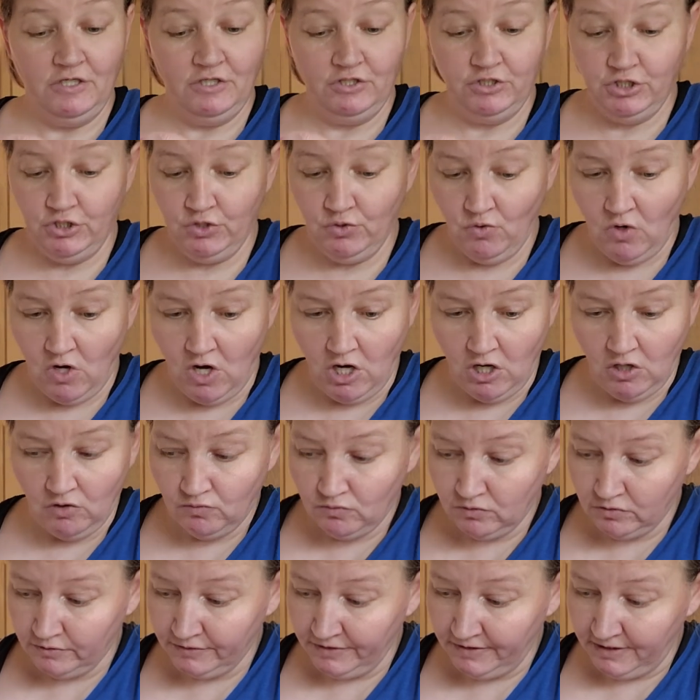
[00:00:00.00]
You all
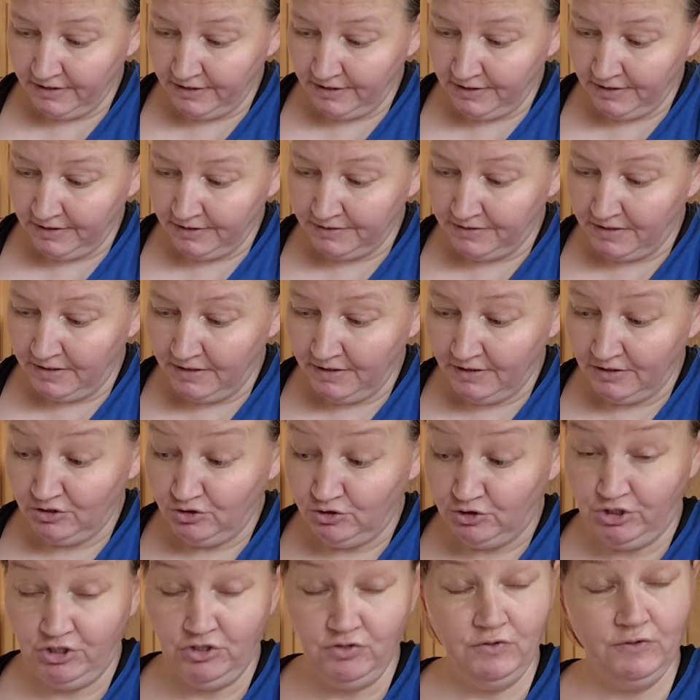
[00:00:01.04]
will need
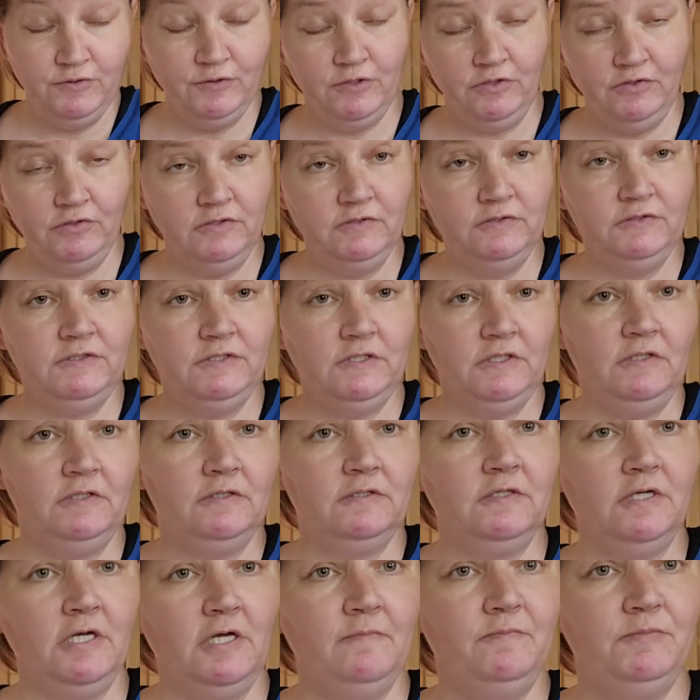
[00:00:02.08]
2/3
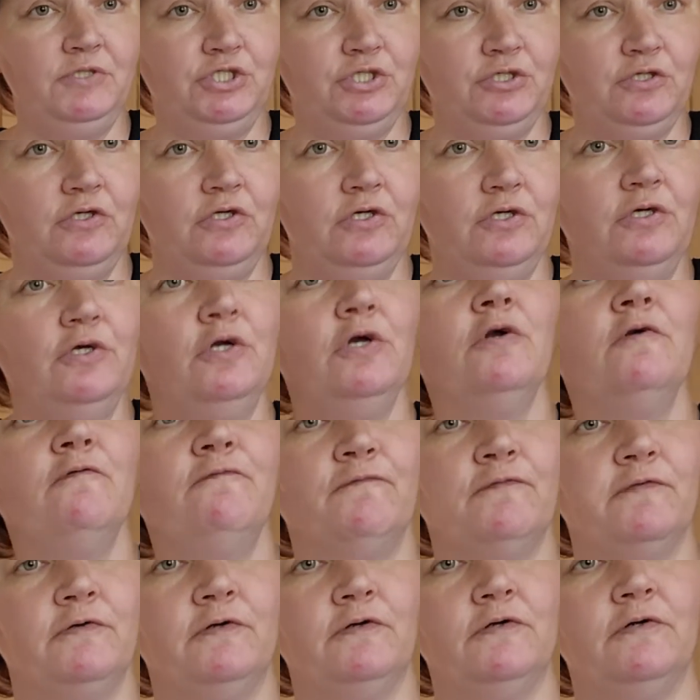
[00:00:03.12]
cup sugar
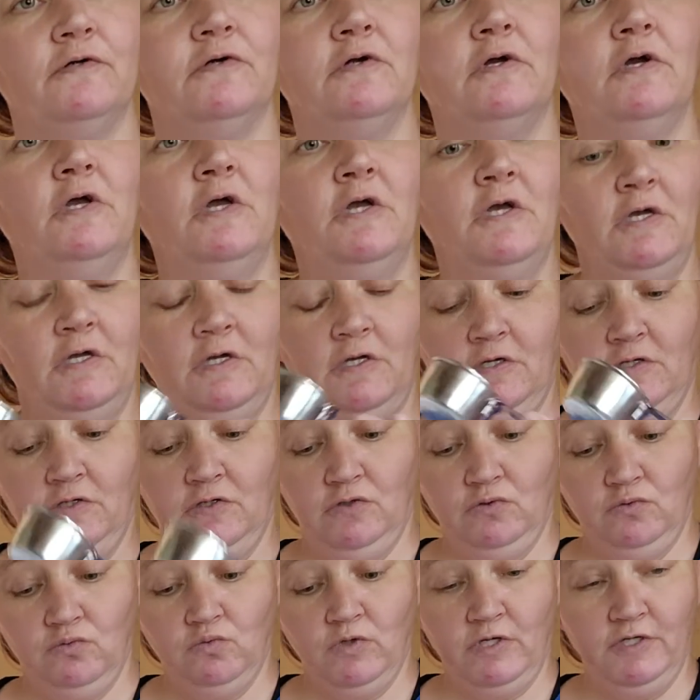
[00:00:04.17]
for
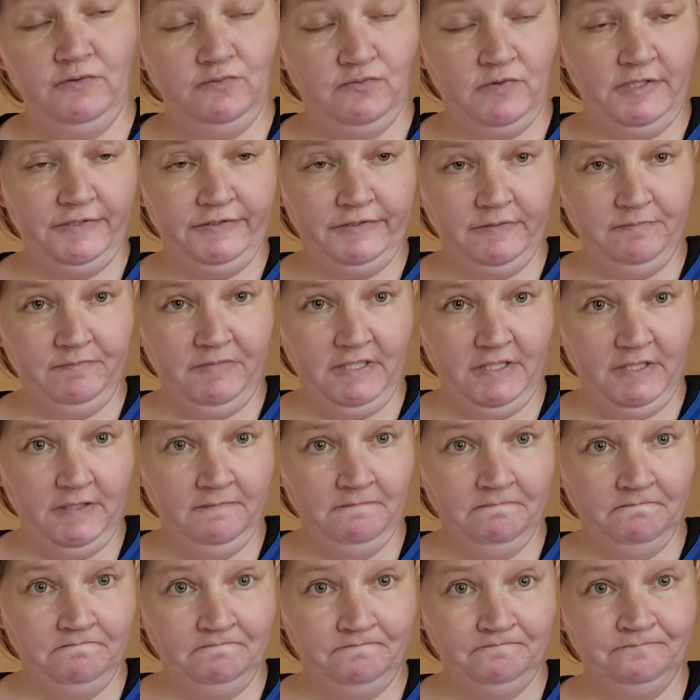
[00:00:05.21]
one
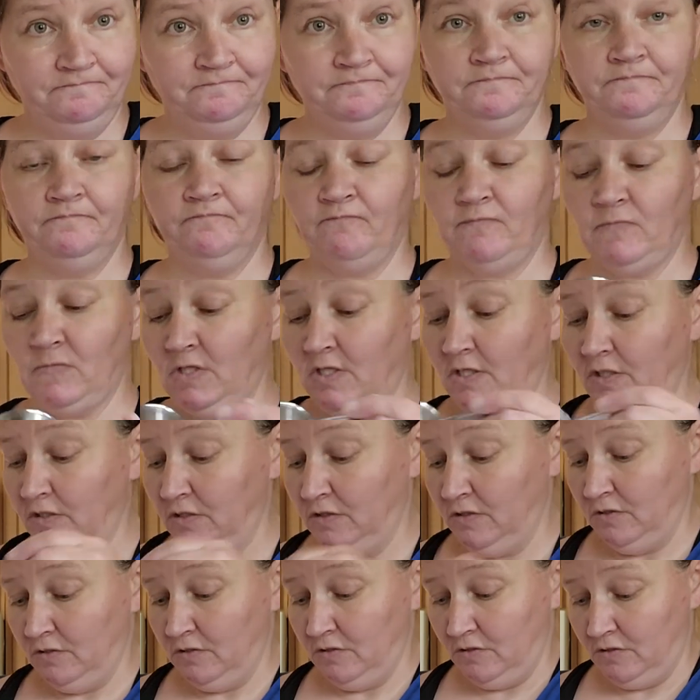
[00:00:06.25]
recipe.
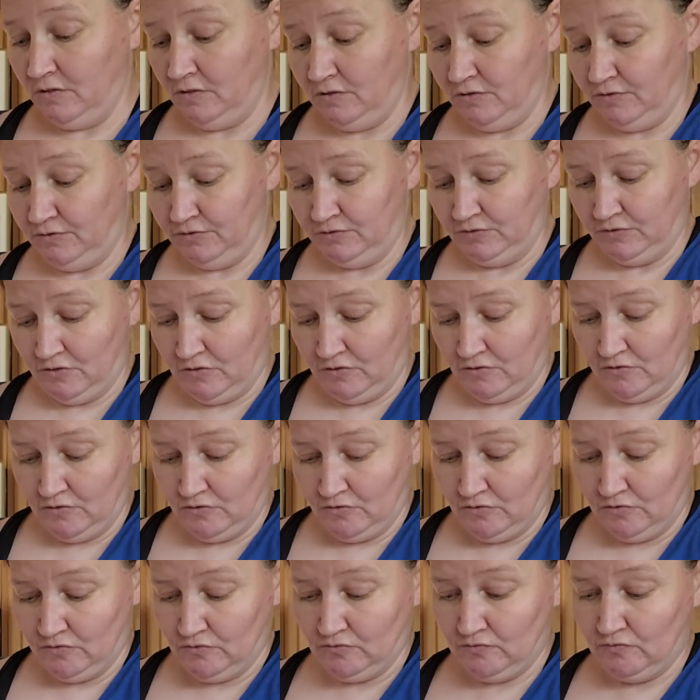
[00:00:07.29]

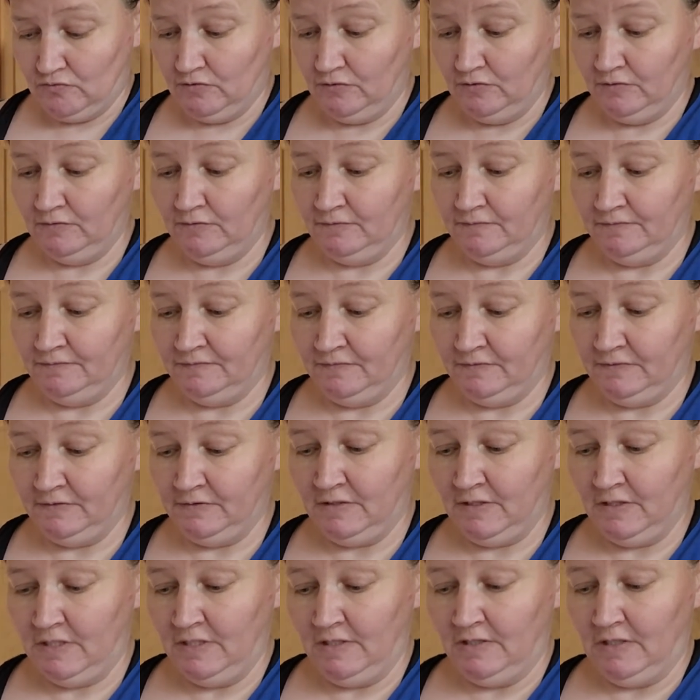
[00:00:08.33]
So
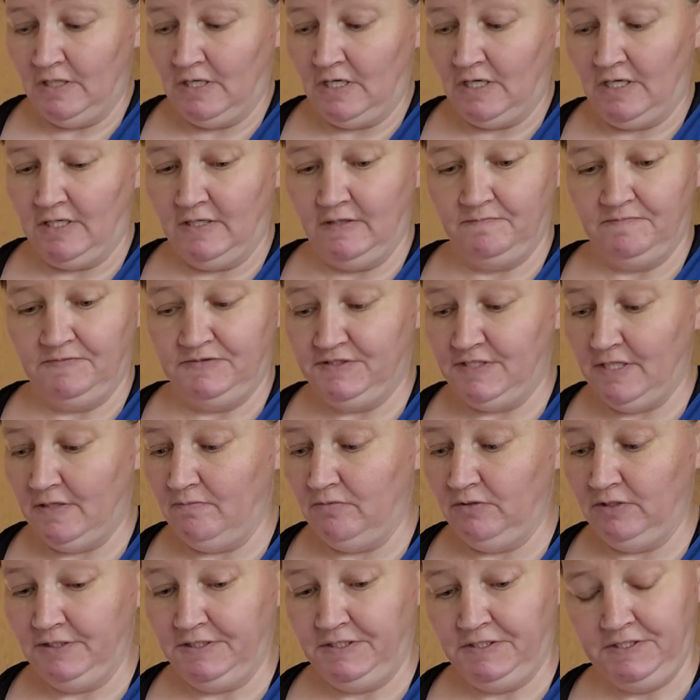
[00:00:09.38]
I am
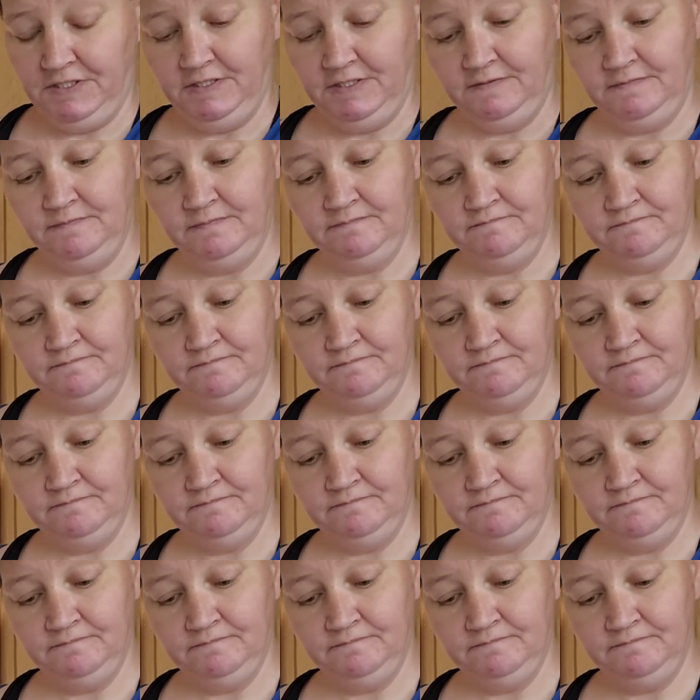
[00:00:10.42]
doubling it.